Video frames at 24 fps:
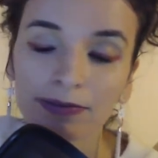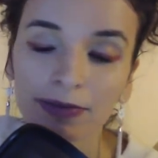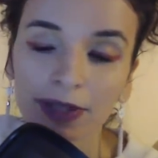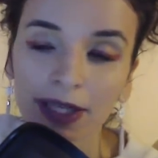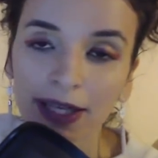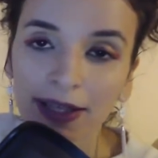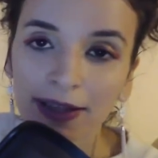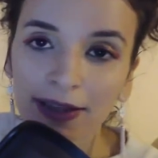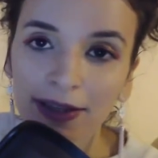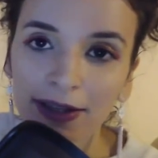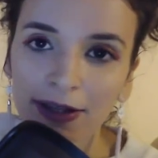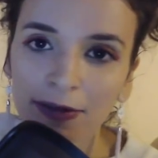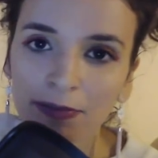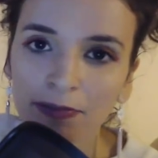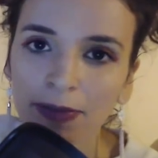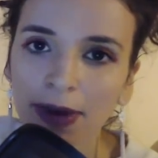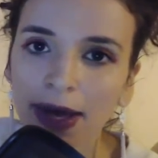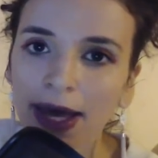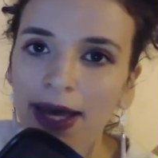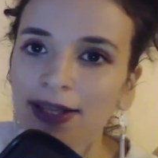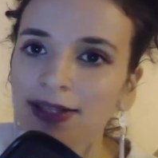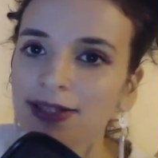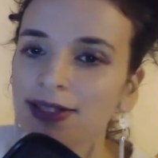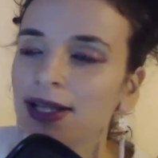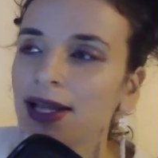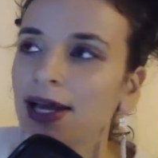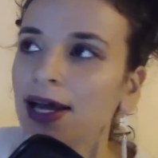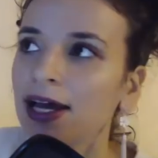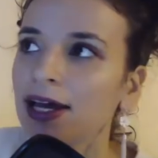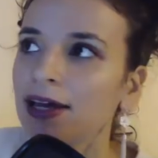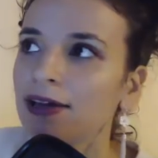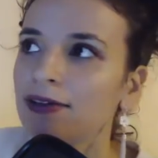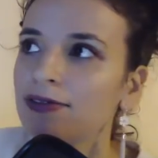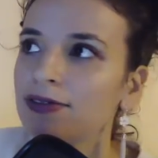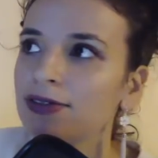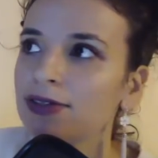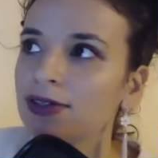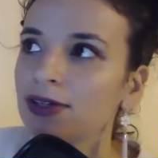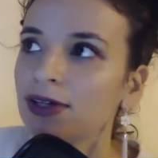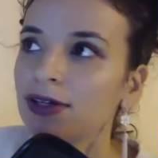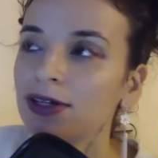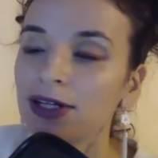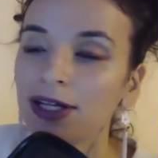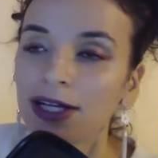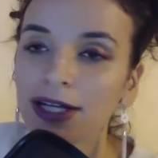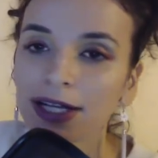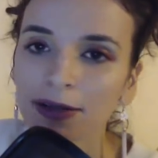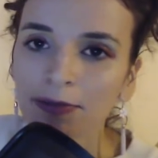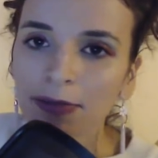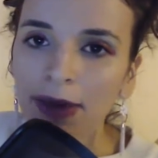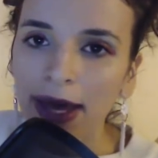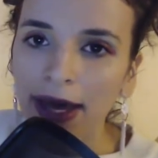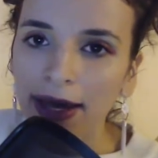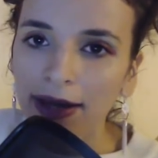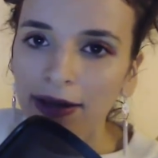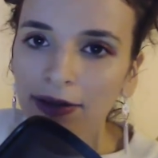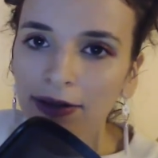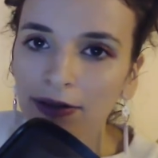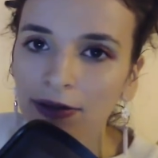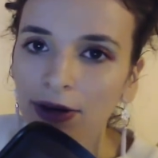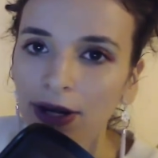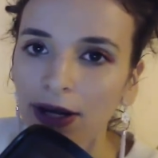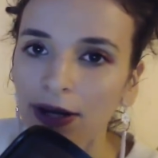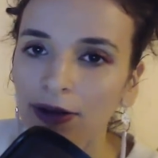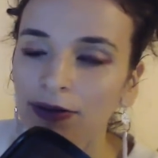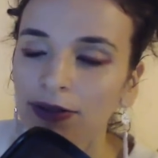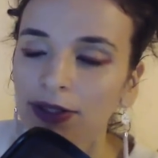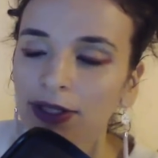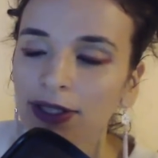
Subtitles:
either past lives, early background,